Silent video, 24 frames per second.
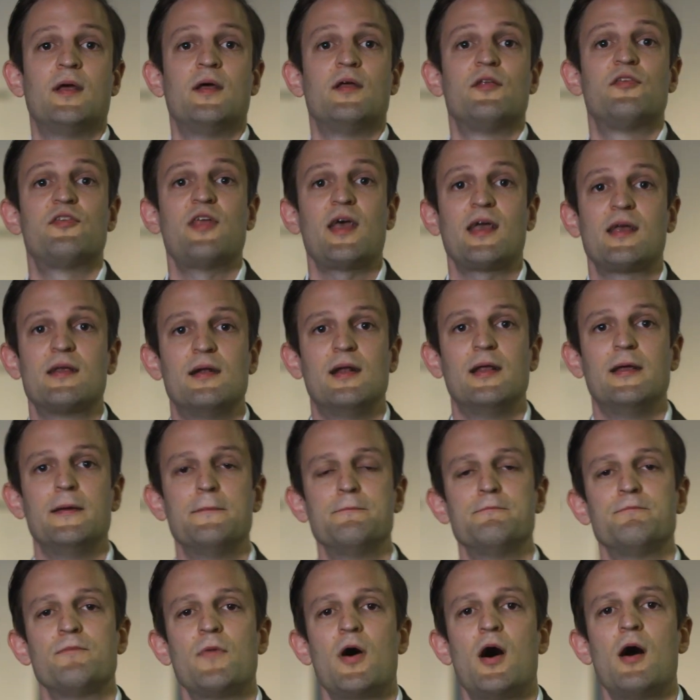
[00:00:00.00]
Secondly,
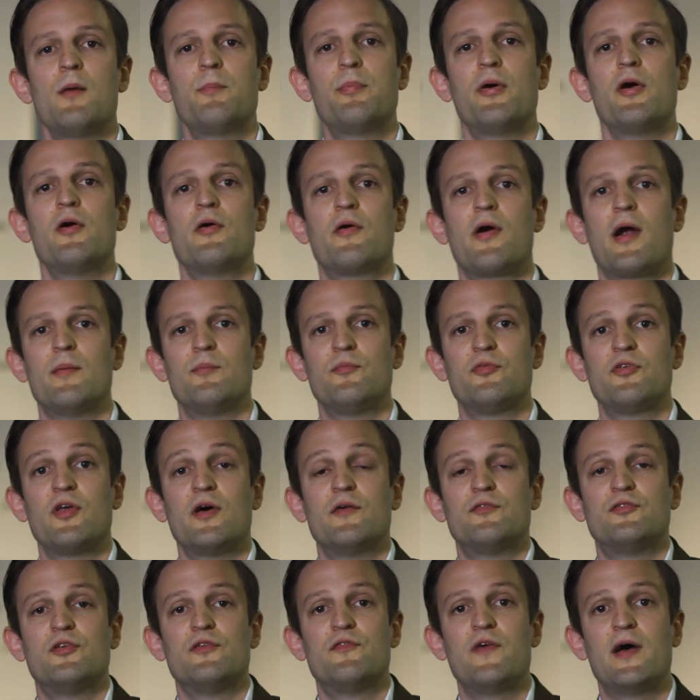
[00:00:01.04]
our programmes
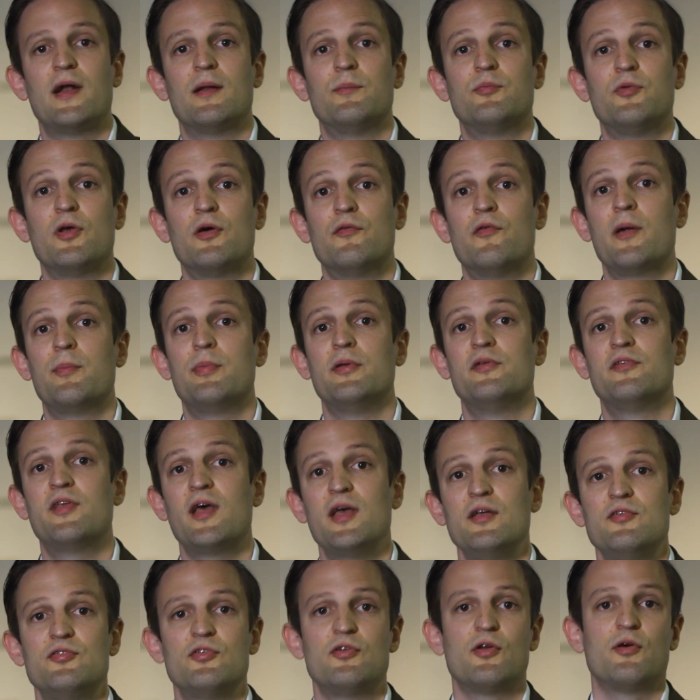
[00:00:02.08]
have developed a
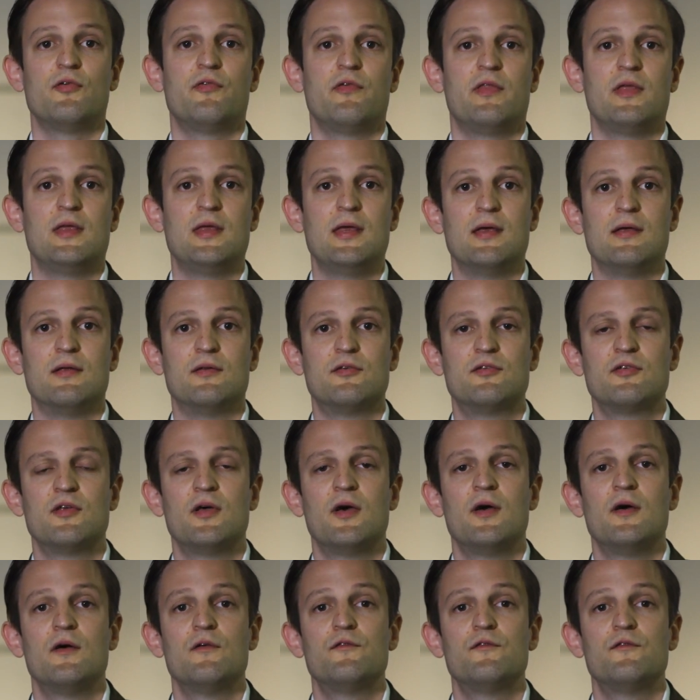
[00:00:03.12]
reputation over the years